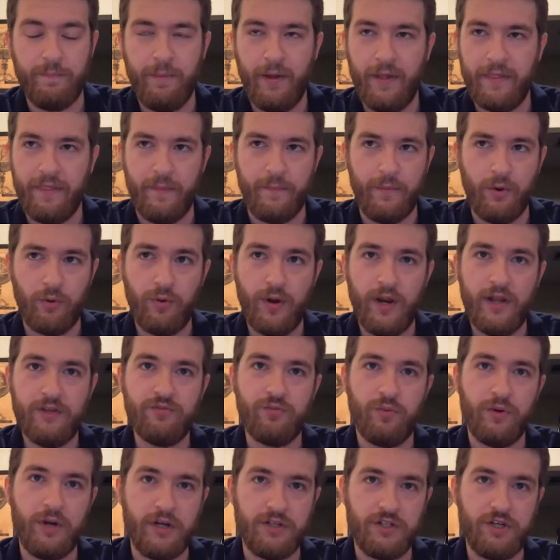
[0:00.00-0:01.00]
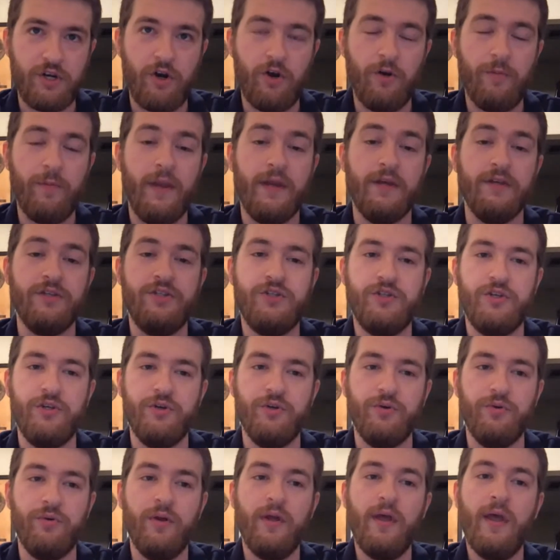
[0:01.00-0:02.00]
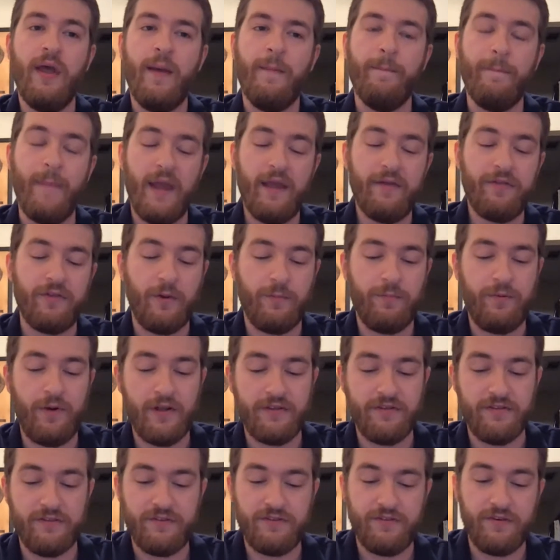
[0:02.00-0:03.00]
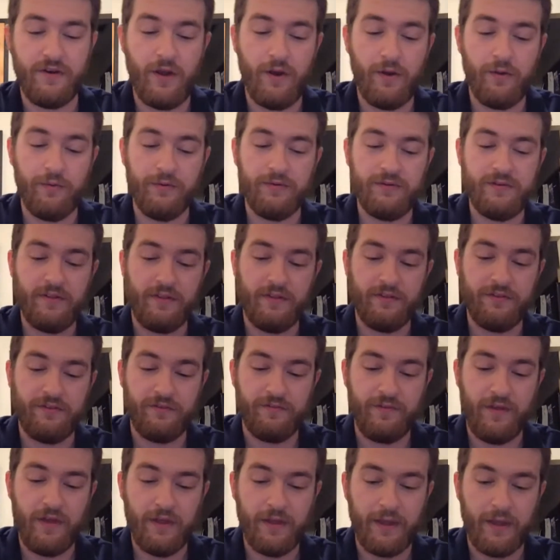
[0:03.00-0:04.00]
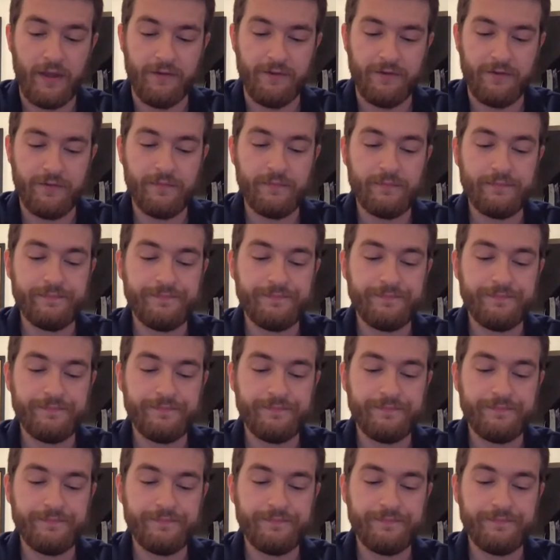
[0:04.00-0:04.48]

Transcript: but the Marines were determined to make their presence known to the civilians.